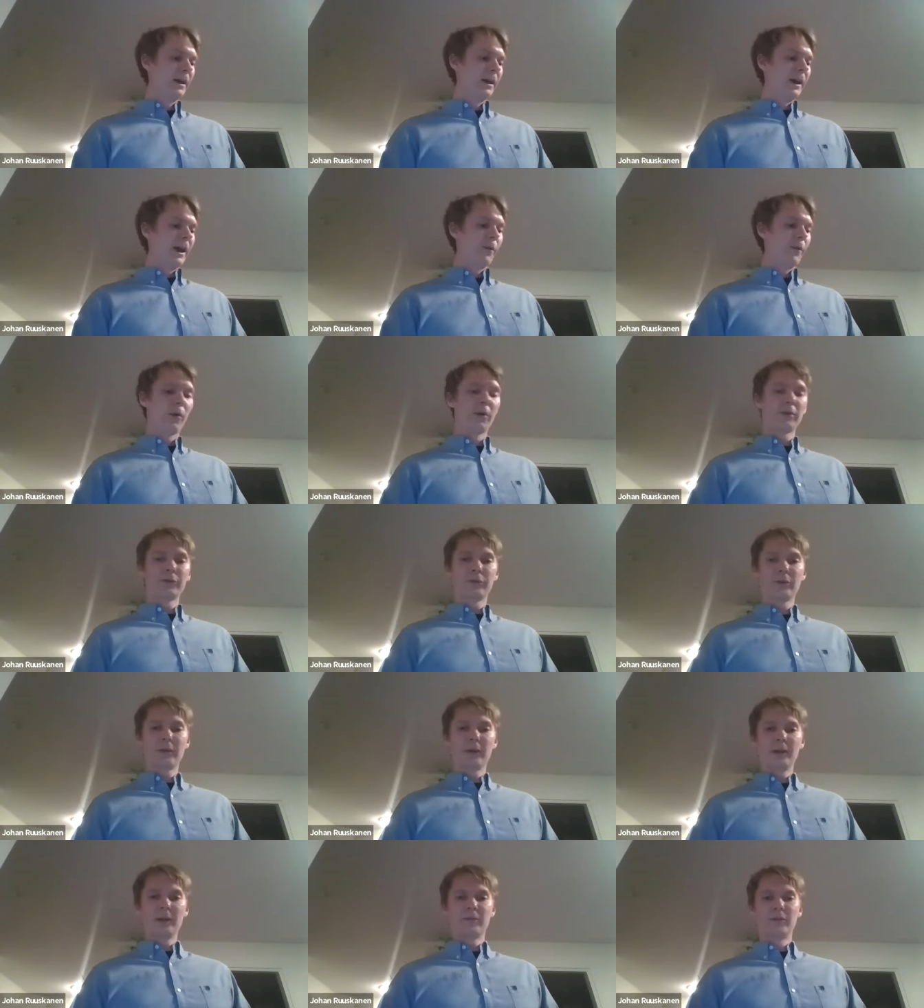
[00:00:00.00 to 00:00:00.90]
And we
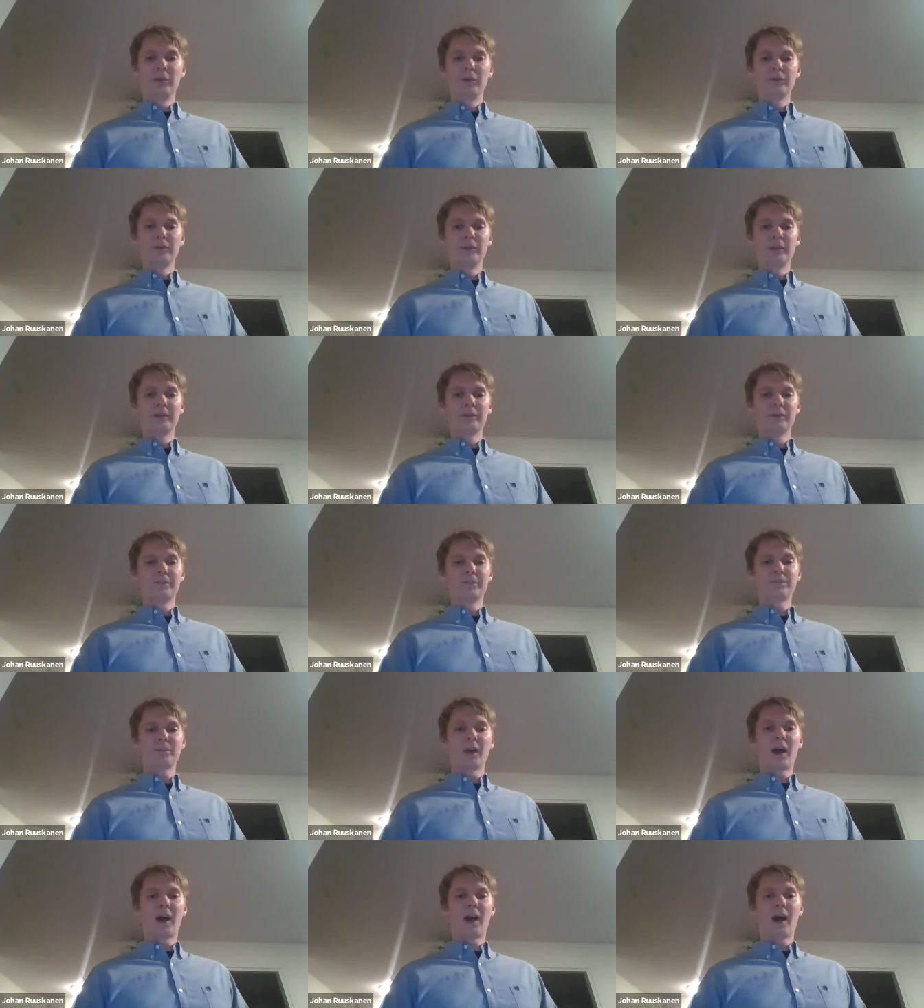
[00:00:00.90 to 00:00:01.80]
also introduced this
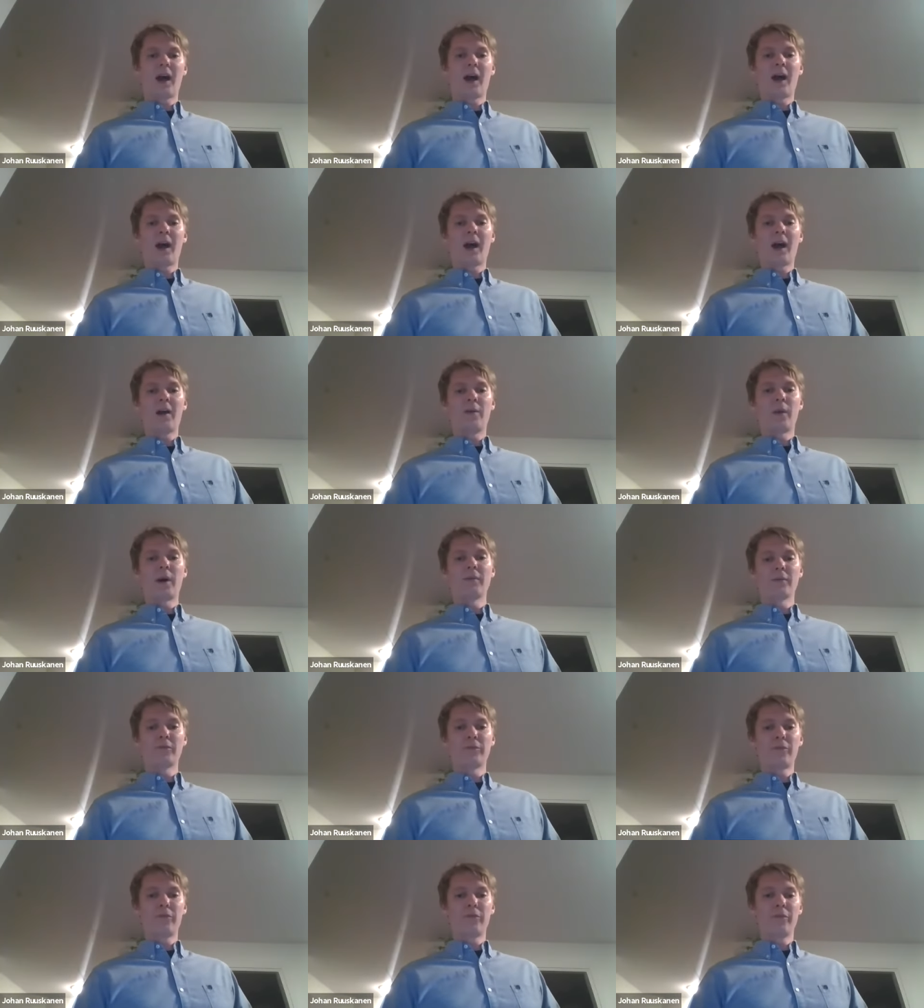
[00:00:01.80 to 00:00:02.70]

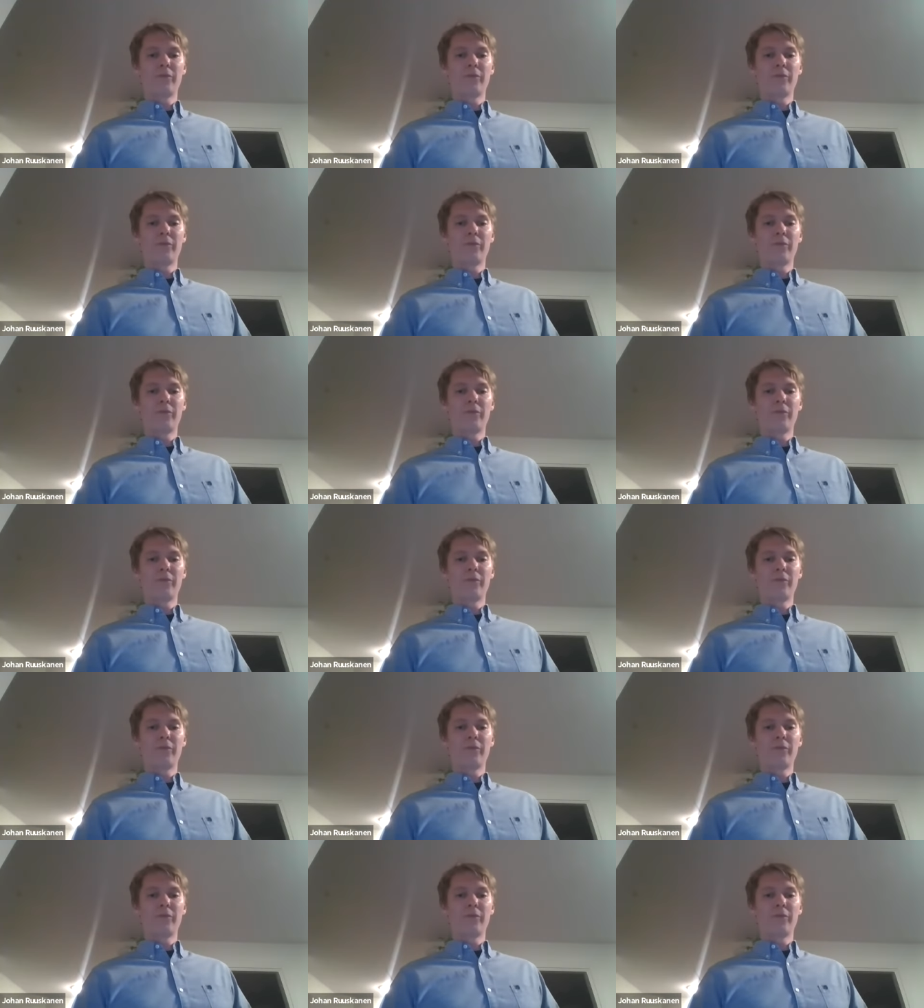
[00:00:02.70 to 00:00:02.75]
arrival